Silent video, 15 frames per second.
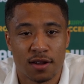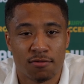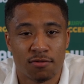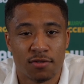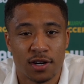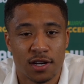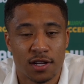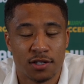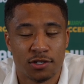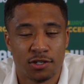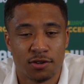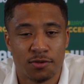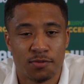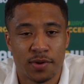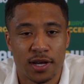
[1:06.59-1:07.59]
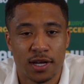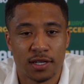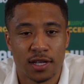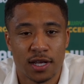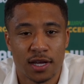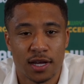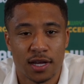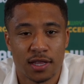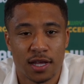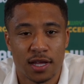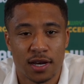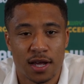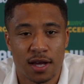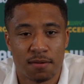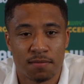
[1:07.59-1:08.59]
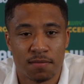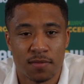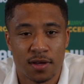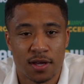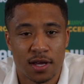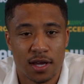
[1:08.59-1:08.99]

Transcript: I really enjoyed being there, and then um,